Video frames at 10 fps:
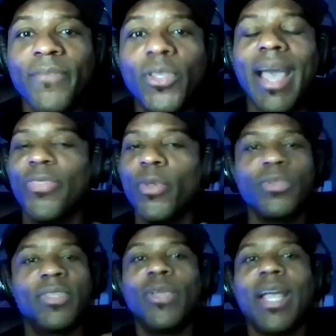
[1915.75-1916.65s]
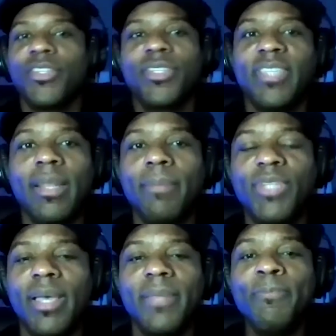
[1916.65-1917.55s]
if you got your setup
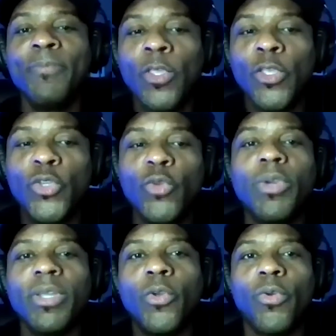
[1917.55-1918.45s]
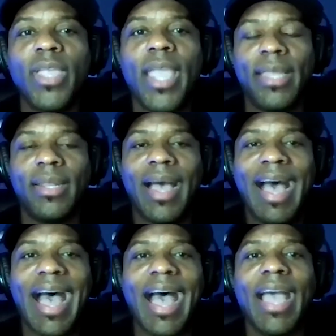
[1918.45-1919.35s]
done, you can create
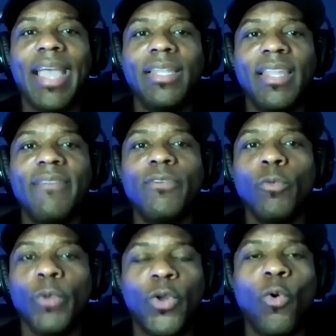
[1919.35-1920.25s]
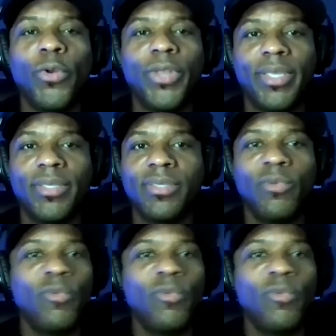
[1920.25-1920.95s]
high level recordings